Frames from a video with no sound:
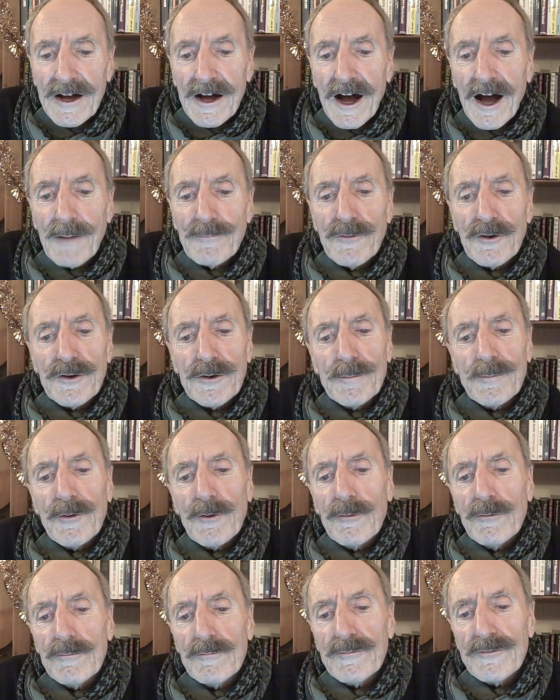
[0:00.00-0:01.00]
I'm not at
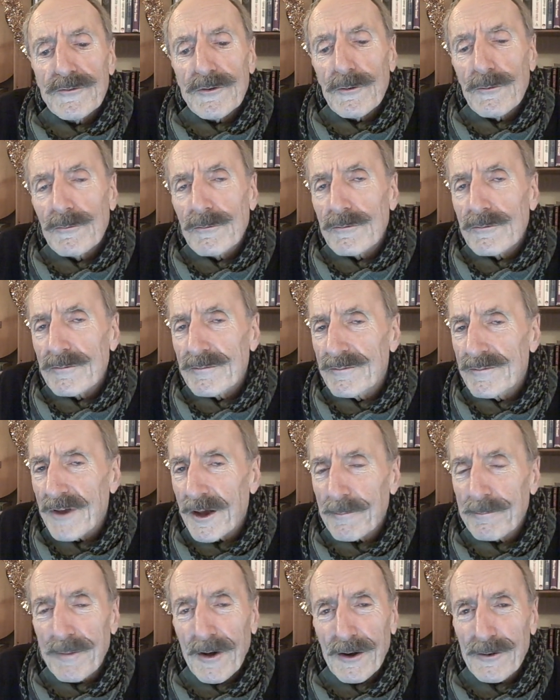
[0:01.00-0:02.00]
all
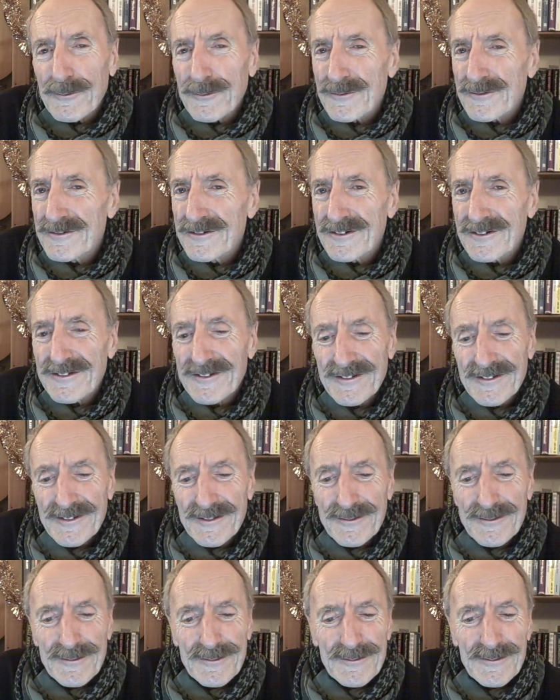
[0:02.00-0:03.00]
opposed
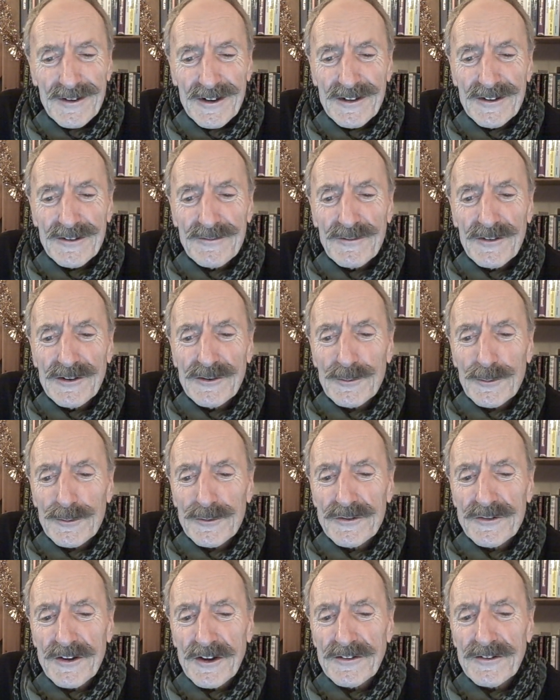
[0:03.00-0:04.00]
to
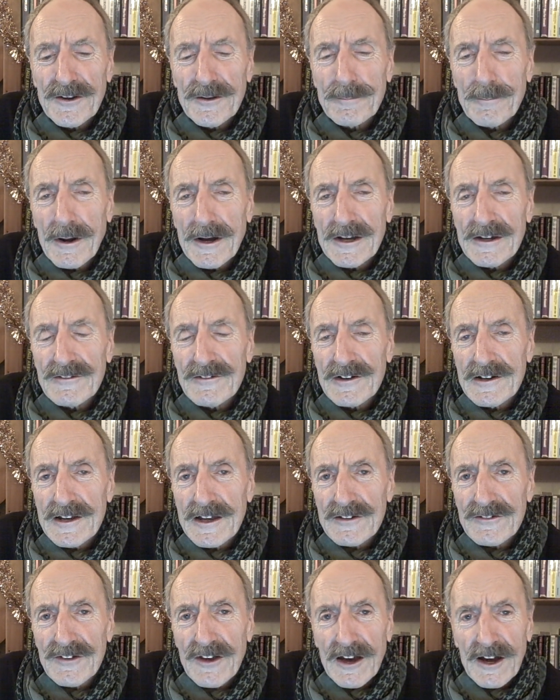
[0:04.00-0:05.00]
individuals sending money to
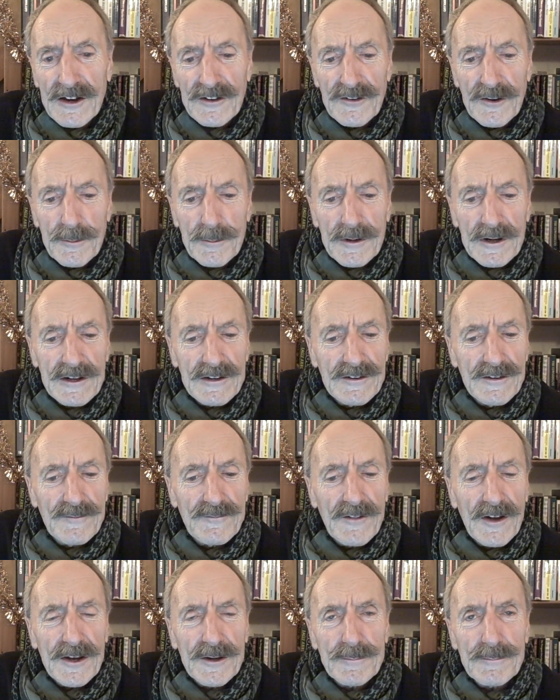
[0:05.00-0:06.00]
less economically
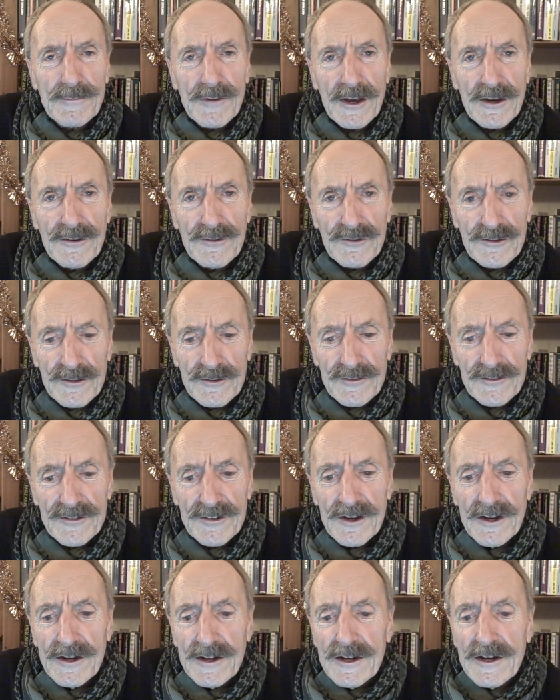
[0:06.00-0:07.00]
developed nations.
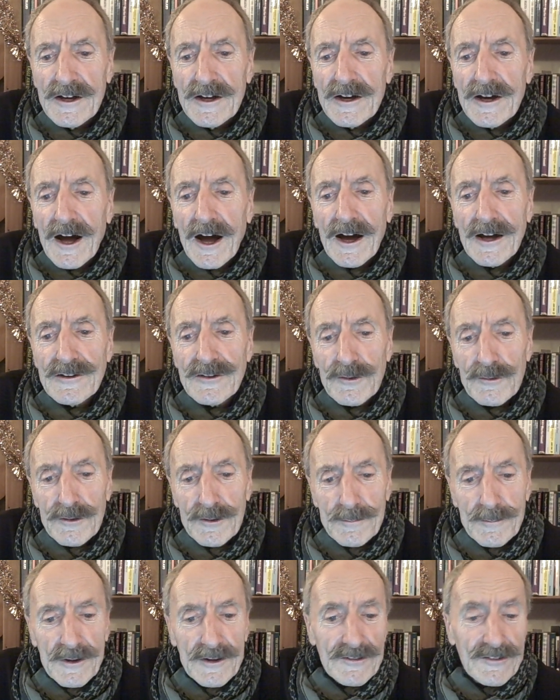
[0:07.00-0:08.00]
I do
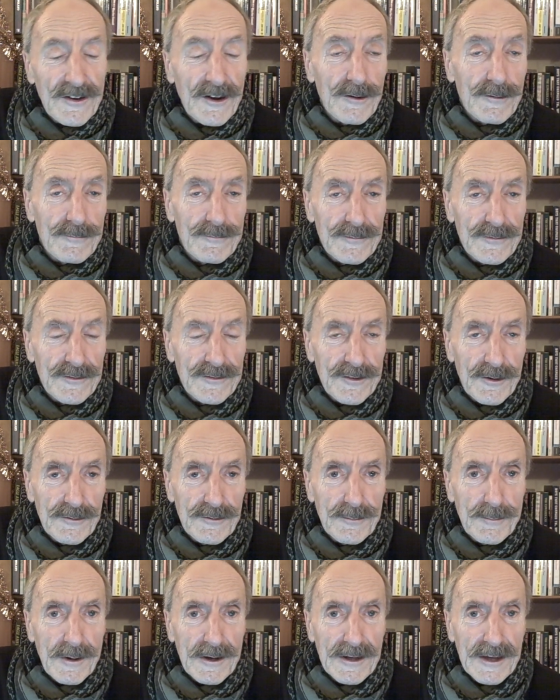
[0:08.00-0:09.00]
it myself, and so
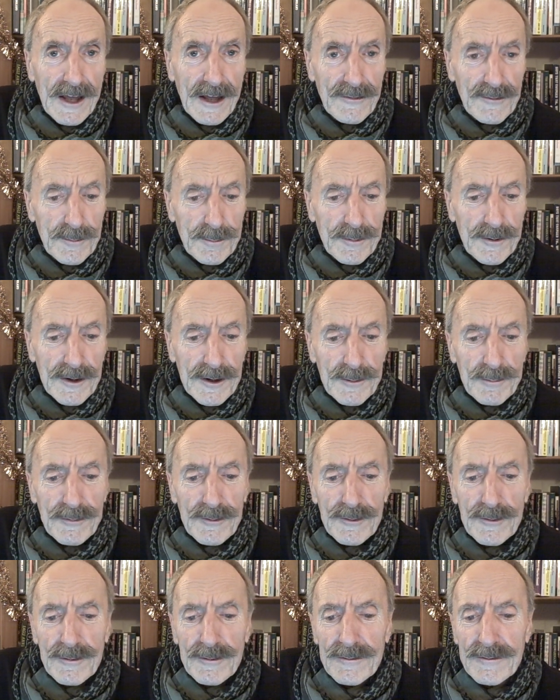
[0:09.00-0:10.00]
do many other
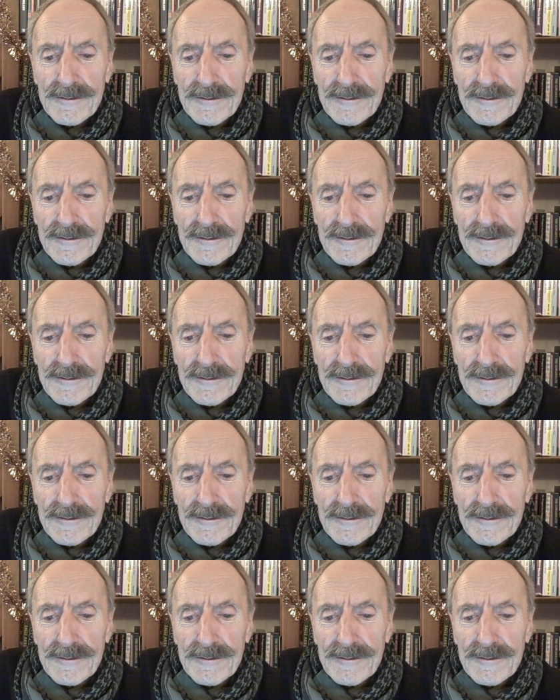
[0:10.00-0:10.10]
people.